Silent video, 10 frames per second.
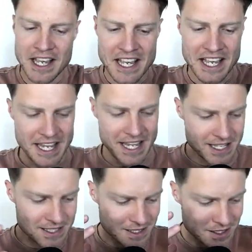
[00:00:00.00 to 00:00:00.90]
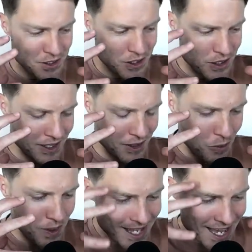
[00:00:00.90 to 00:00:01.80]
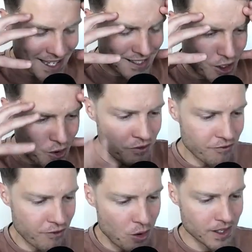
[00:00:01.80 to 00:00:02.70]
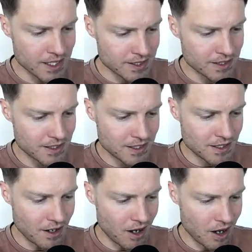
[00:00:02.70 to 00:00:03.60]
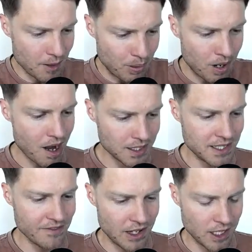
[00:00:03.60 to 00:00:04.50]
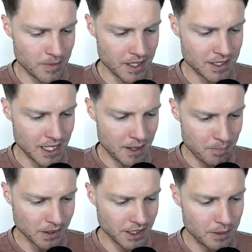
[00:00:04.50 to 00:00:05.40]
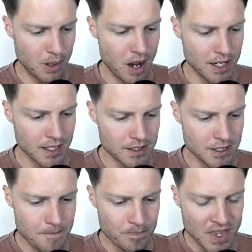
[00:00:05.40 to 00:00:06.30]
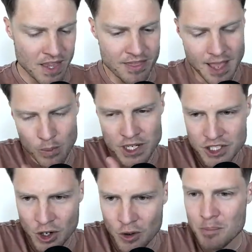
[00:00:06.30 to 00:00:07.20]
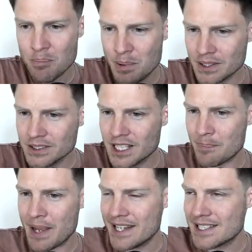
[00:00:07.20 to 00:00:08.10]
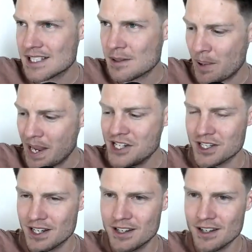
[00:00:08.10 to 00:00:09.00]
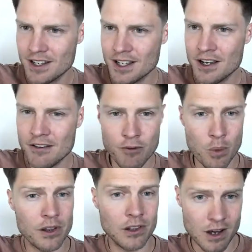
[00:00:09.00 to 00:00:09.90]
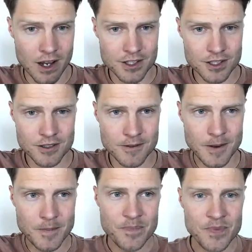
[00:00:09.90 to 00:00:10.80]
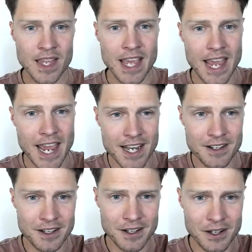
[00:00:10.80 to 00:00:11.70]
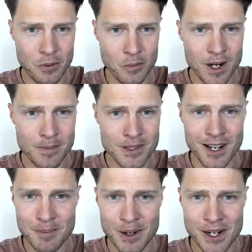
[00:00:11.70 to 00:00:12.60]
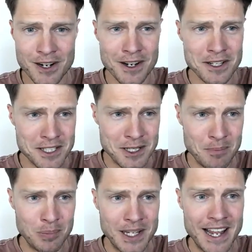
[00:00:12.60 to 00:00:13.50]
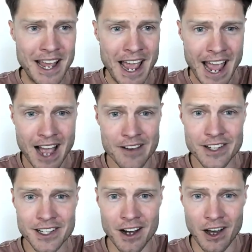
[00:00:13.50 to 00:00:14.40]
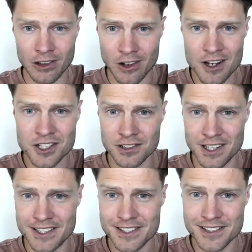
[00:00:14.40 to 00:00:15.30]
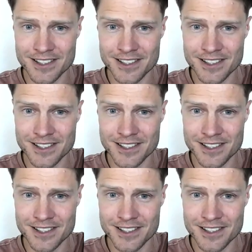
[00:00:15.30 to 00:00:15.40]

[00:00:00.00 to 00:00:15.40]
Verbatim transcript: is we get so focused on product development and building the product that we don't build up anticipation for the launch. And what I'm talking about here is simply having a launch list.